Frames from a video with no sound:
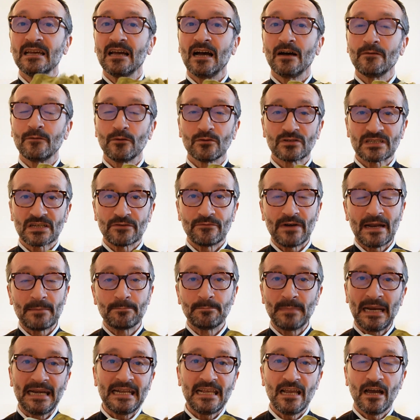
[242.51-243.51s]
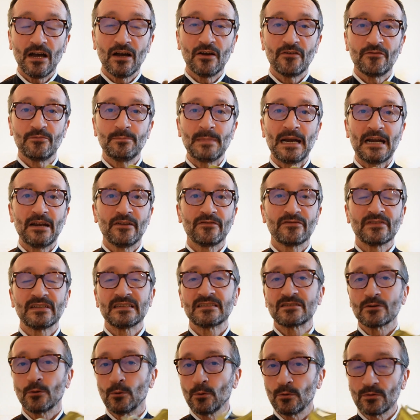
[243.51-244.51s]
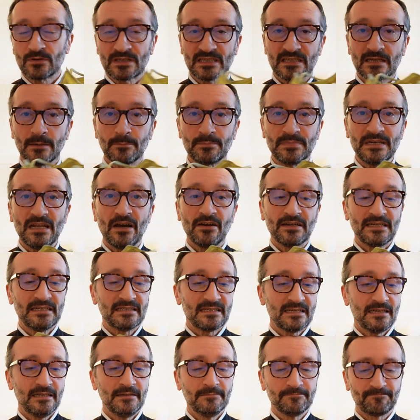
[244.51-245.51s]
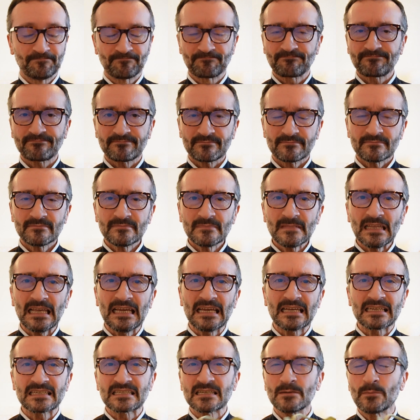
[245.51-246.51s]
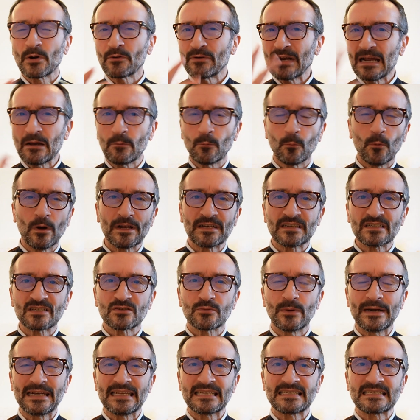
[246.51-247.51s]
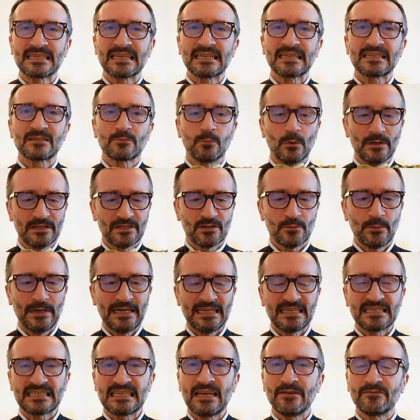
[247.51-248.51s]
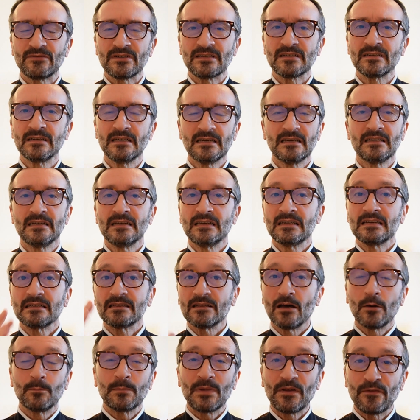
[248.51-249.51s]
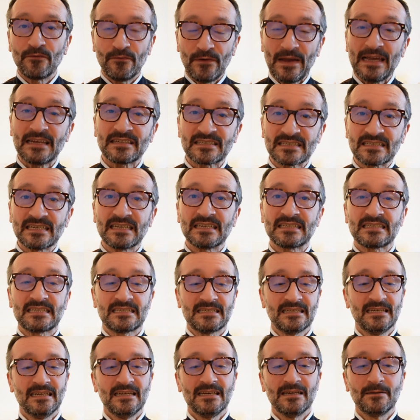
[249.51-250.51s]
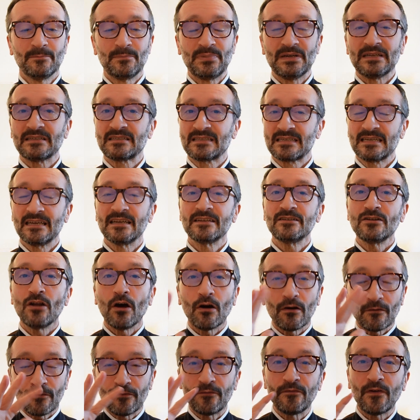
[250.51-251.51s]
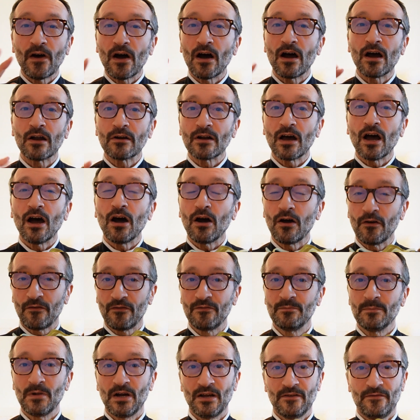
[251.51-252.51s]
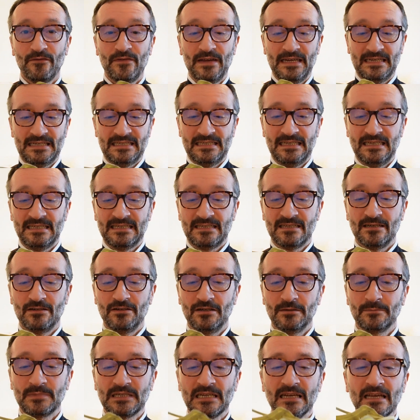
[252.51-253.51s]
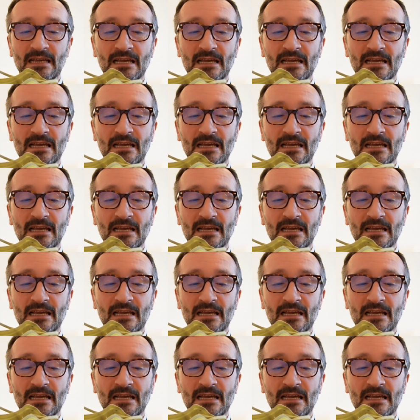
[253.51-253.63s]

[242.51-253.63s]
I've also ran many half marathons, all sub 90, some around 126, 127. Not my fastest, but not far off my fastest times.